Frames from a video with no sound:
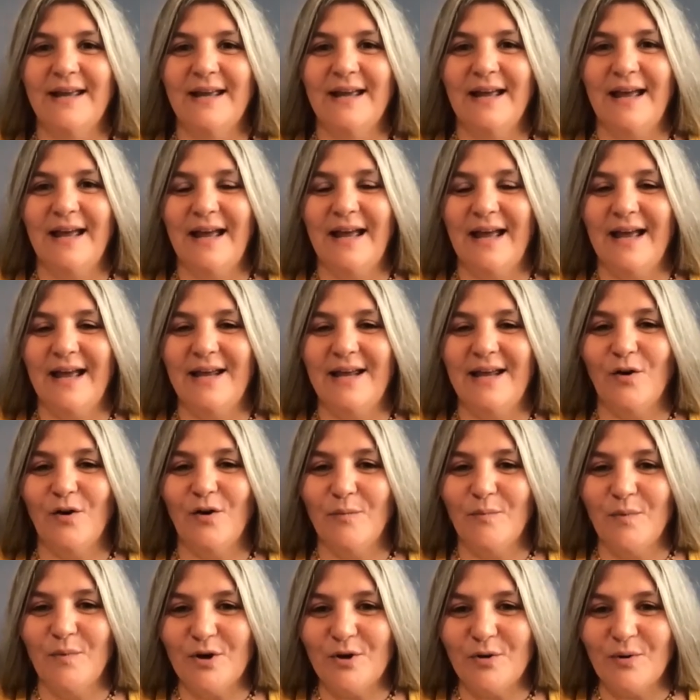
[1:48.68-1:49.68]
and
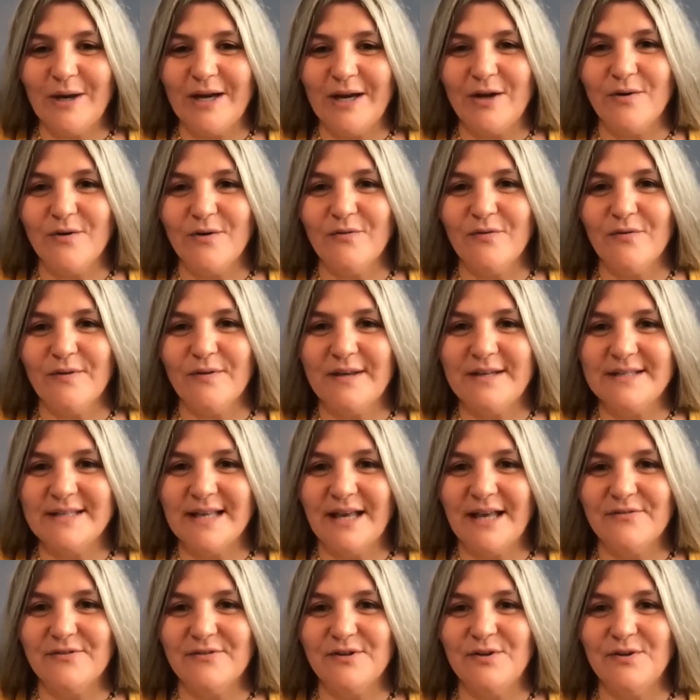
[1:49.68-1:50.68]
our moderator for this
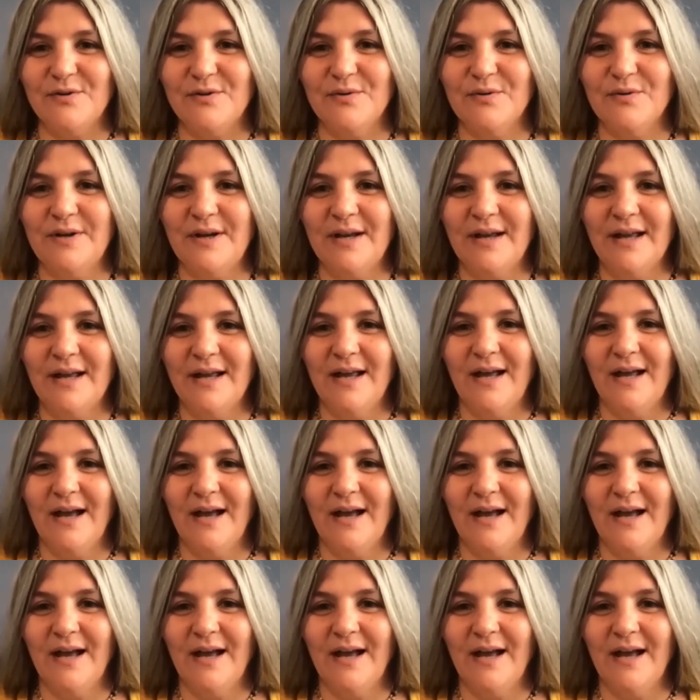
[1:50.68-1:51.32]
afternoon,